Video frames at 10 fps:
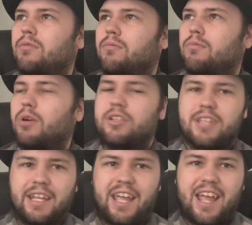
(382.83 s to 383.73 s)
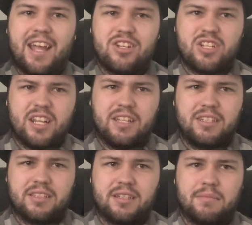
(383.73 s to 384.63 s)
where it's like etched
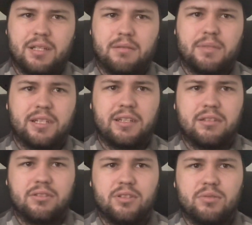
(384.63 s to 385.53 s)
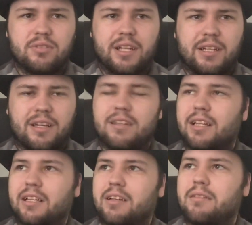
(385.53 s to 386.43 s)
into something, but they didn't use like
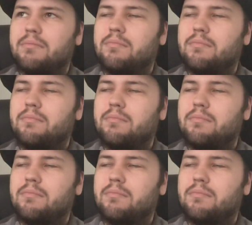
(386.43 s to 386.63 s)
a